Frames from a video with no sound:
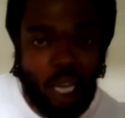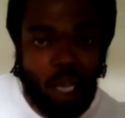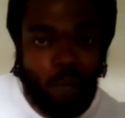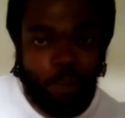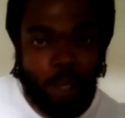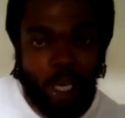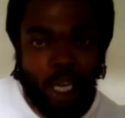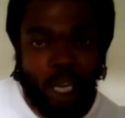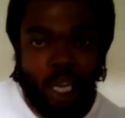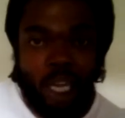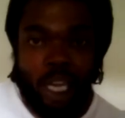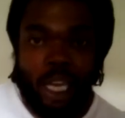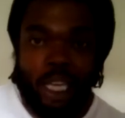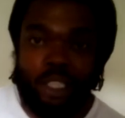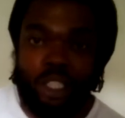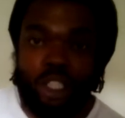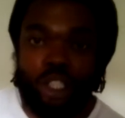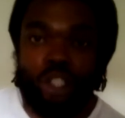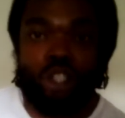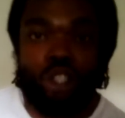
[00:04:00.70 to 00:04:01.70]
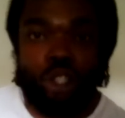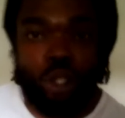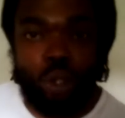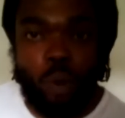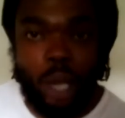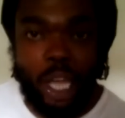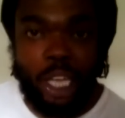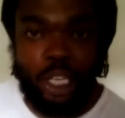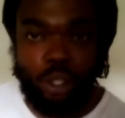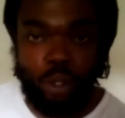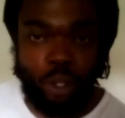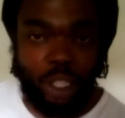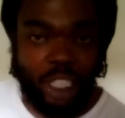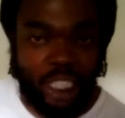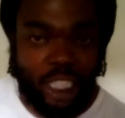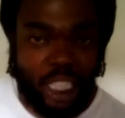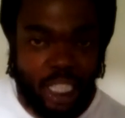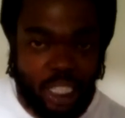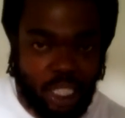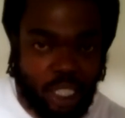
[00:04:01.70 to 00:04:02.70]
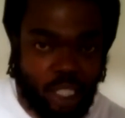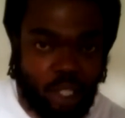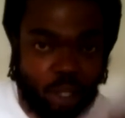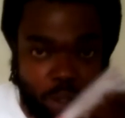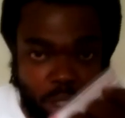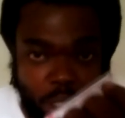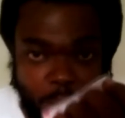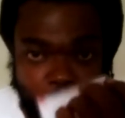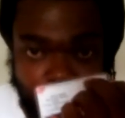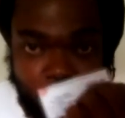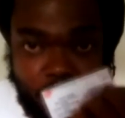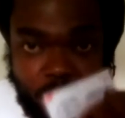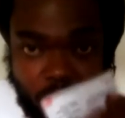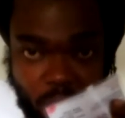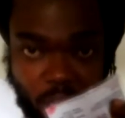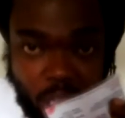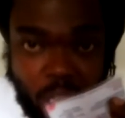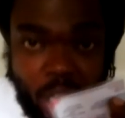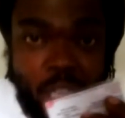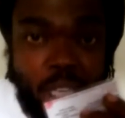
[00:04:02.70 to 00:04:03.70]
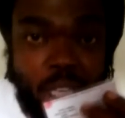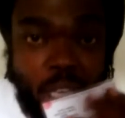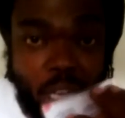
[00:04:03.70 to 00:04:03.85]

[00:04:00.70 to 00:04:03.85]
up, man. It's just you ain't doing it. This is 20%.